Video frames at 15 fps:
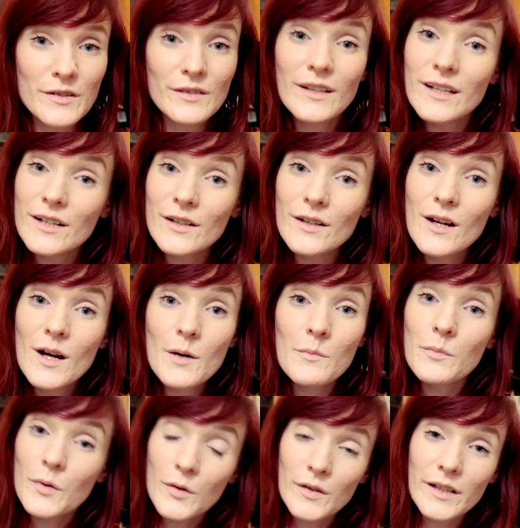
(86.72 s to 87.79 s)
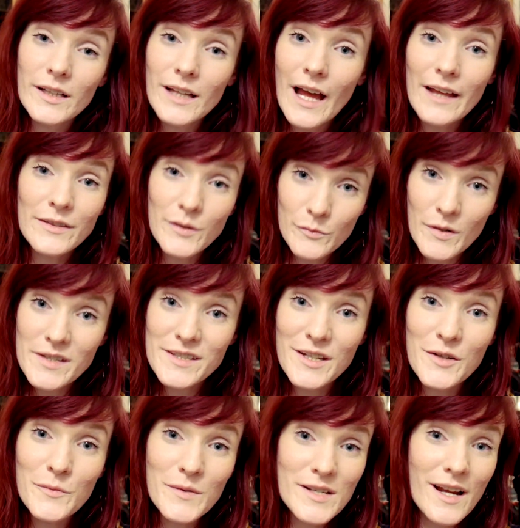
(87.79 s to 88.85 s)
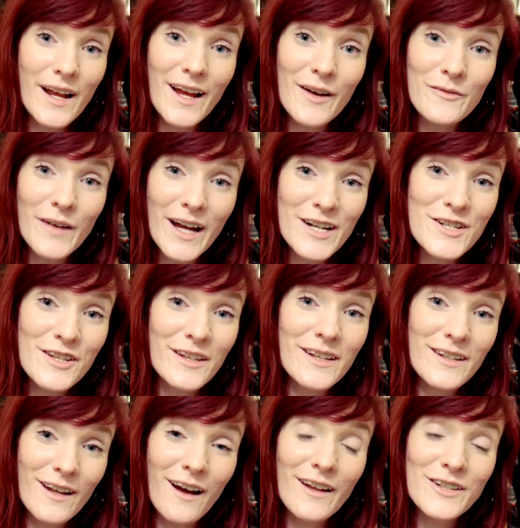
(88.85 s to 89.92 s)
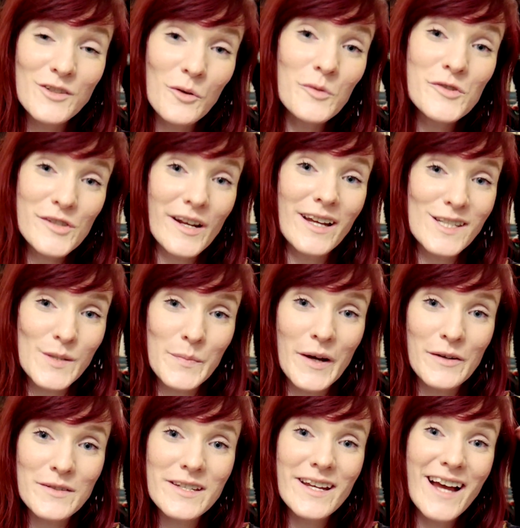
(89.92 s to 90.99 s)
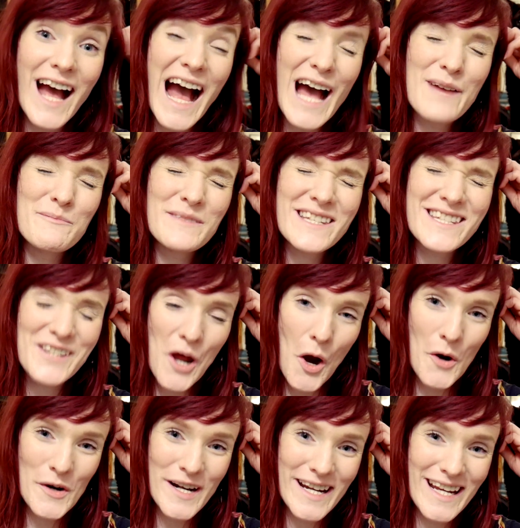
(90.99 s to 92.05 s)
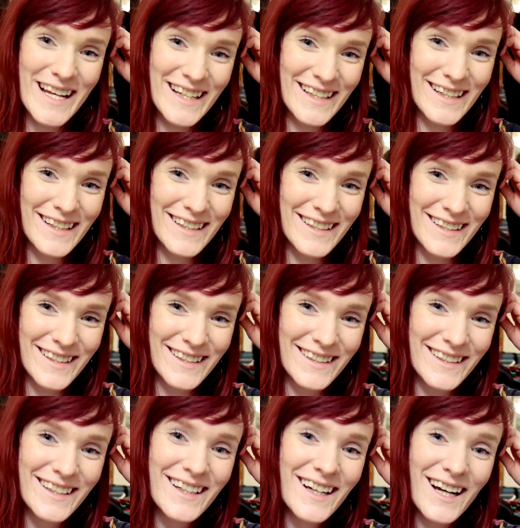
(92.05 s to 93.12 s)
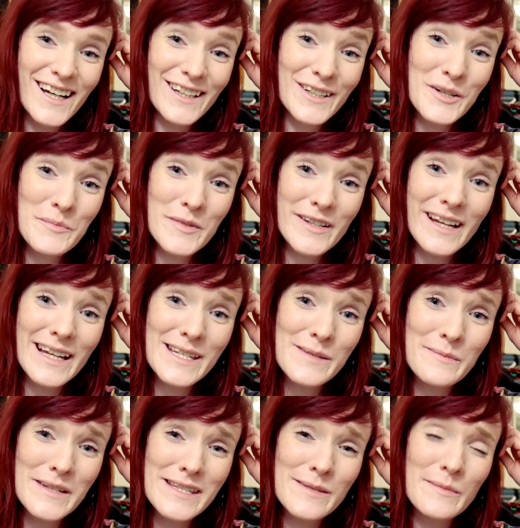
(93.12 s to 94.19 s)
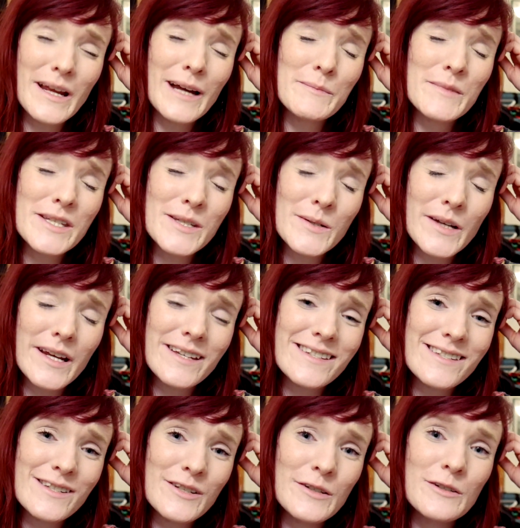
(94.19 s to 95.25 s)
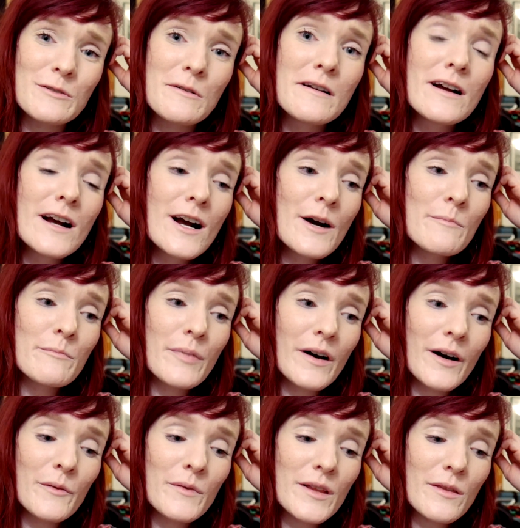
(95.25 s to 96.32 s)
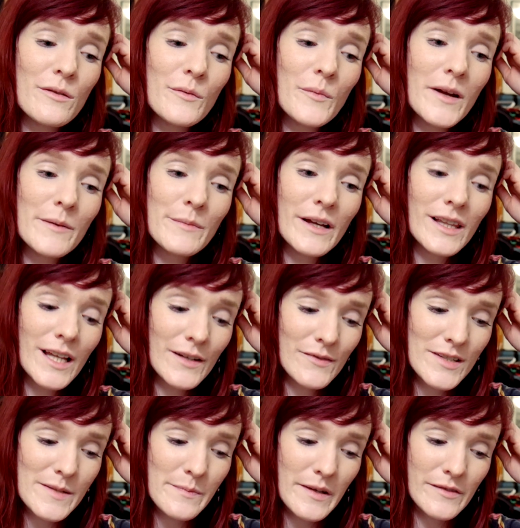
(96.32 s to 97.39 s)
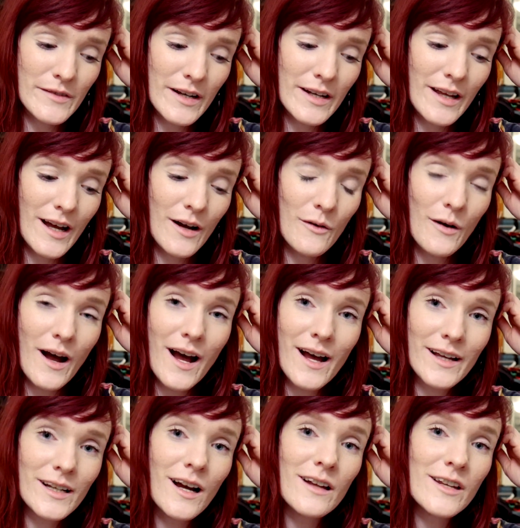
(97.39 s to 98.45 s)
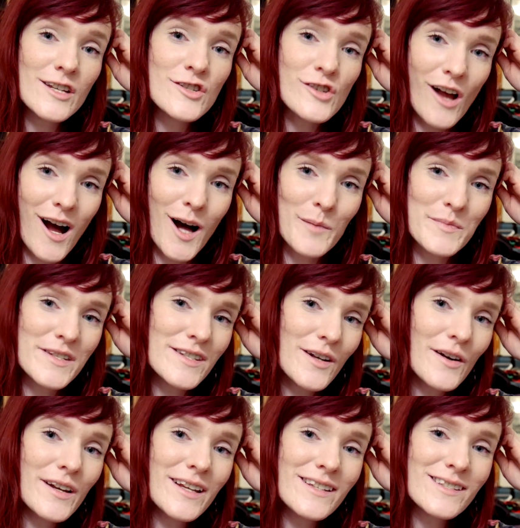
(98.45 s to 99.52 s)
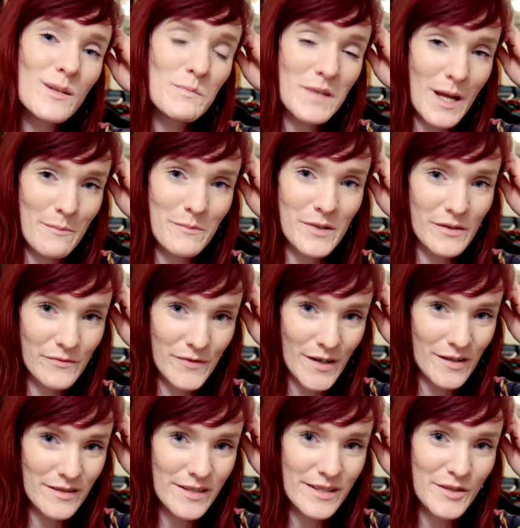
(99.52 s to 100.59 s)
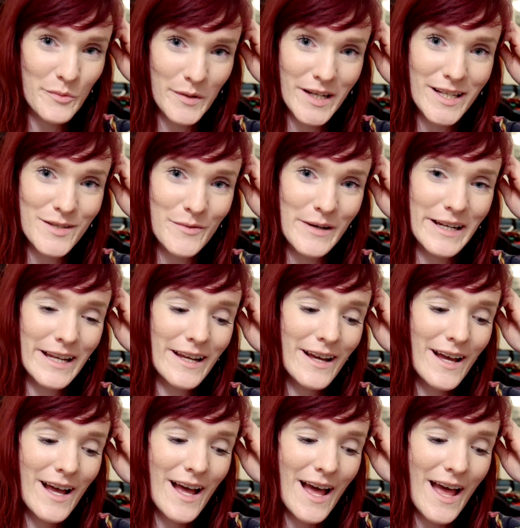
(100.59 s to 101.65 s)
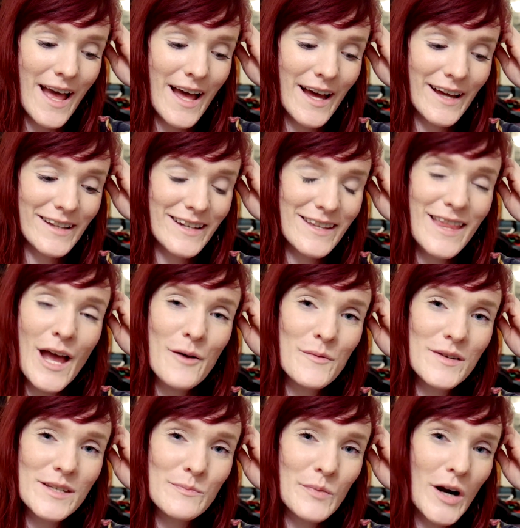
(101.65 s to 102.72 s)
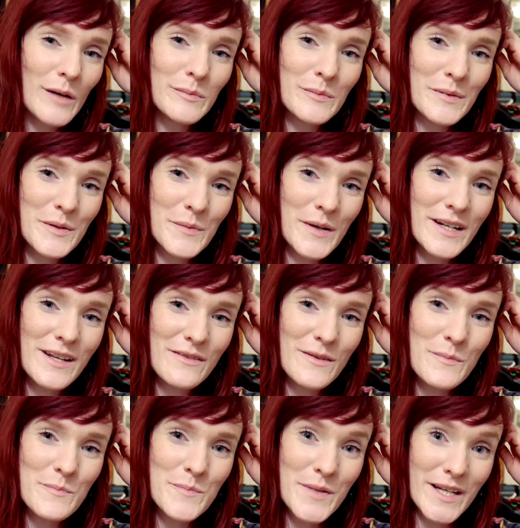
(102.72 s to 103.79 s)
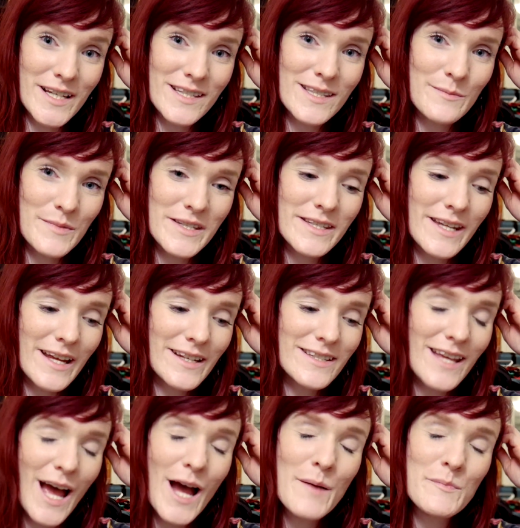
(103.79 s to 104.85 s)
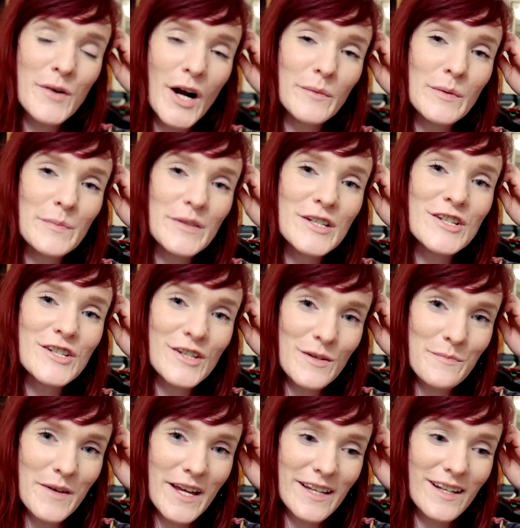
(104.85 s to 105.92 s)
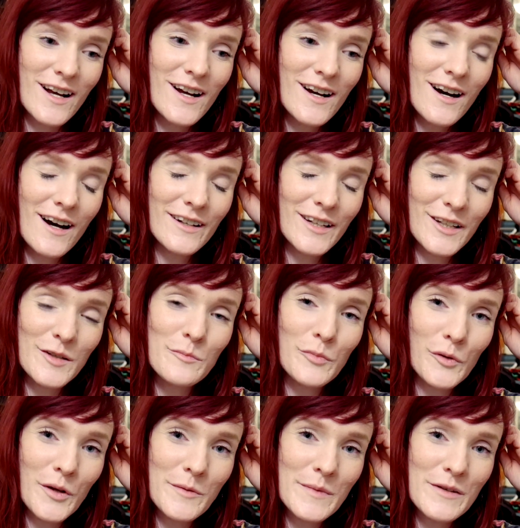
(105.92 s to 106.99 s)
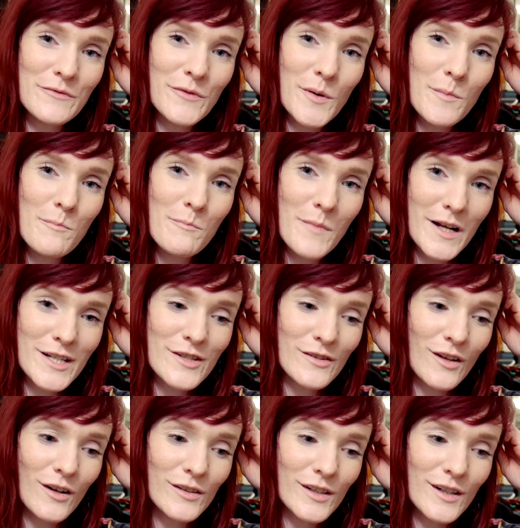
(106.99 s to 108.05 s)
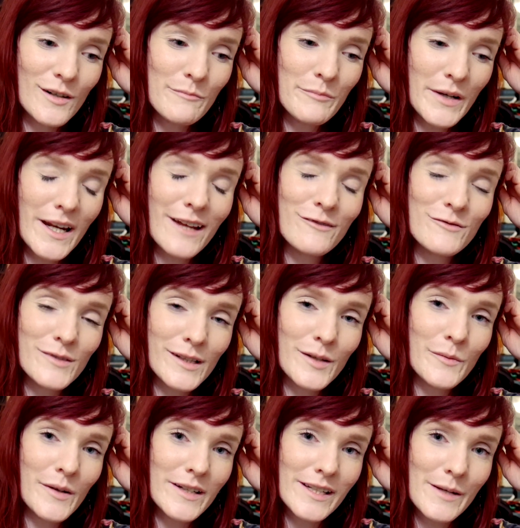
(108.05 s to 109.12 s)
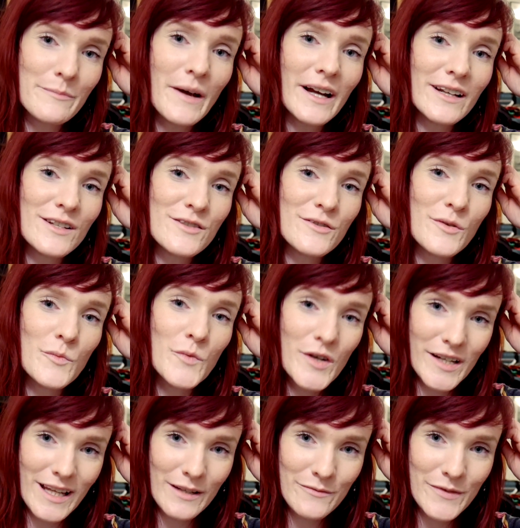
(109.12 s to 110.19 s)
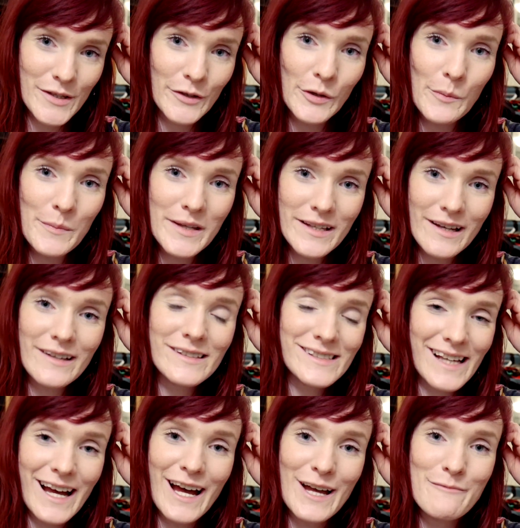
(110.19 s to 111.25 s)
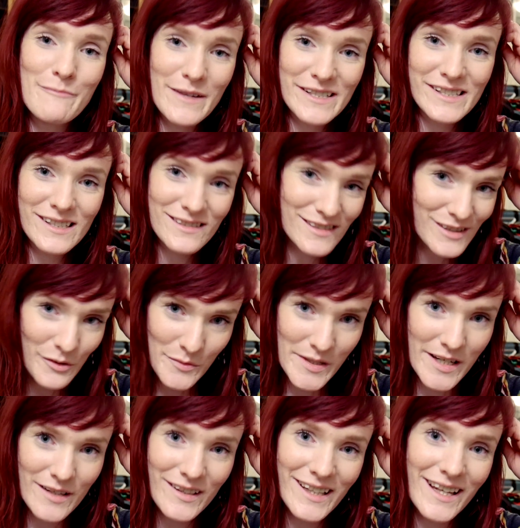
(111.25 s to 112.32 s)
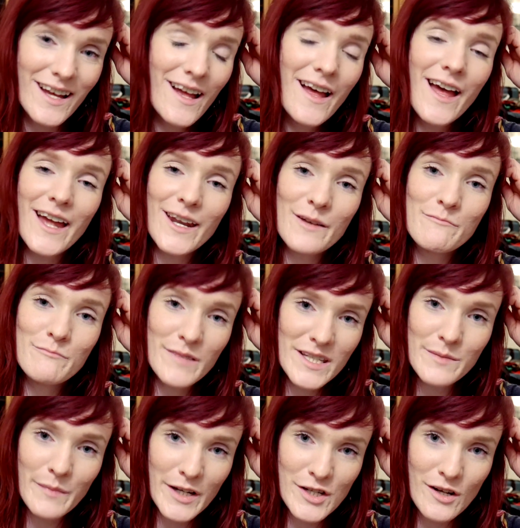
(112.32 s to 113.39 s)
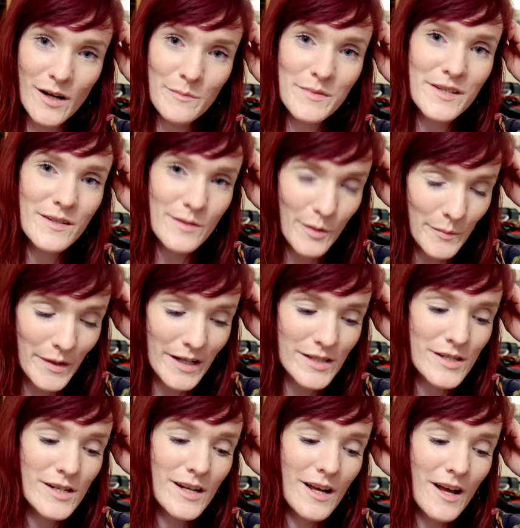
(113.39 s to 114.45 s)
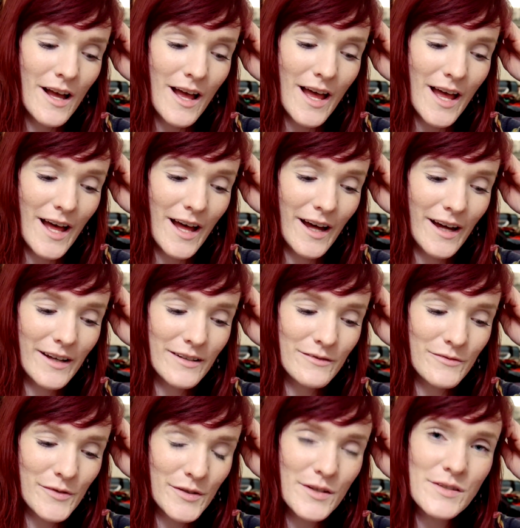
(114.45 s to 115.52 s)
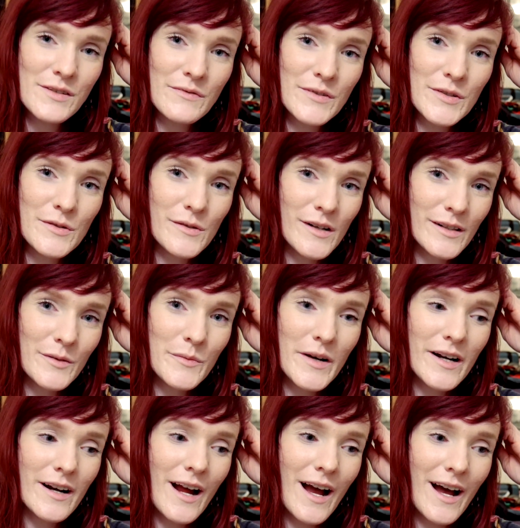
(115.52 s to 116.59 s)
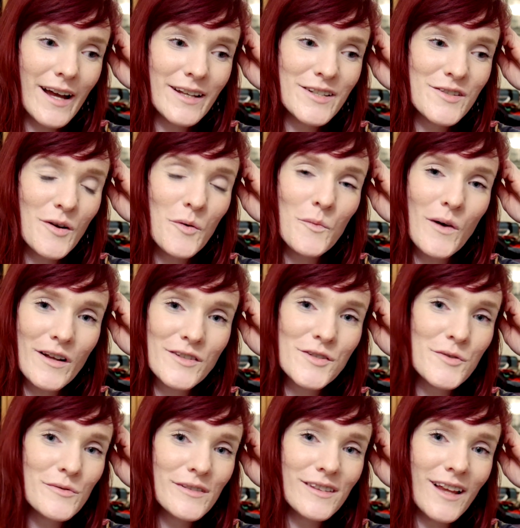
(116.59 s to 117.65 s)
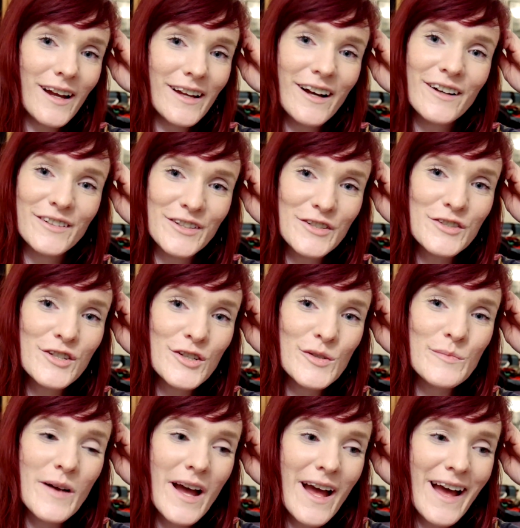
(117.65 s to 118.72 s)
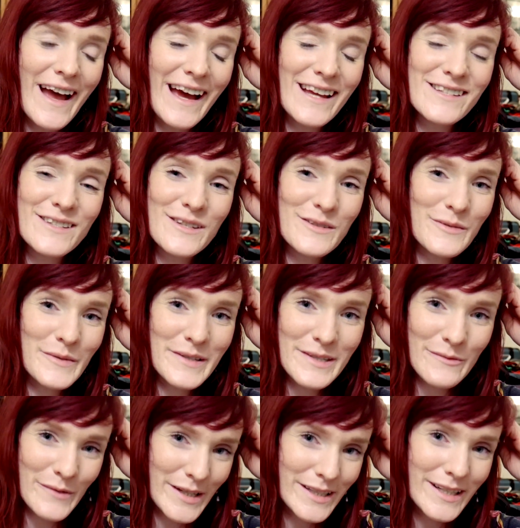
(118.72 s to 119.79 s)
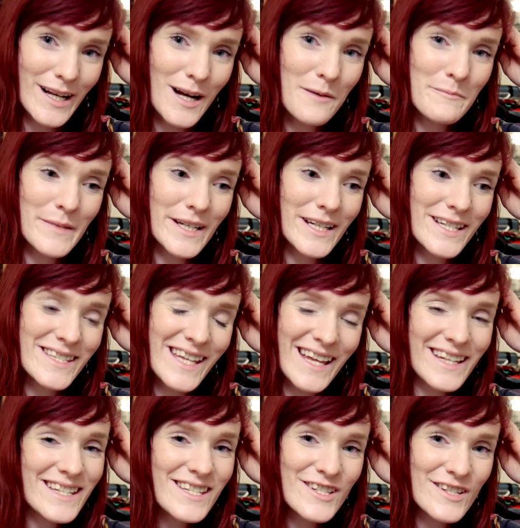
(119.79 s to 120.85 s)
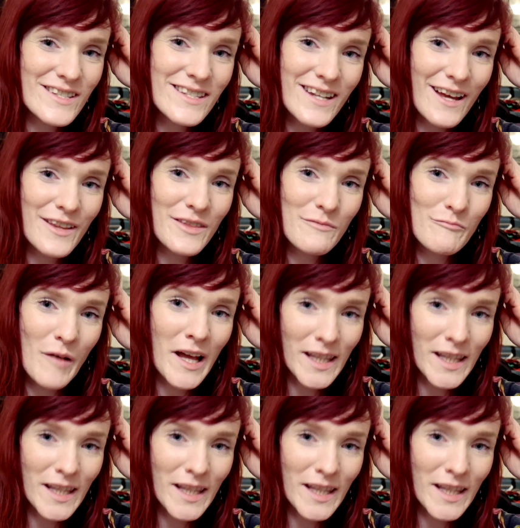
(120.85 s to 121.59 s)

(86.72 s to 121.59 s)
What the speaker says: litter born at the rescue, which I have actually not told you guys about. I'm sorry. I hope you guys miss me. I miss you guys too. But with the way my life has been right now, I got a job starting September 1st, 2020. And that was probably one of the biggest mistakes. I probably should have been on unemployment for much longer, but I really wanted to get back into the working field because I miss it so dearly. And I miss my job so much. And for those of you who are unaware, I don't want to rely on YouTube as the source of income because that is just not my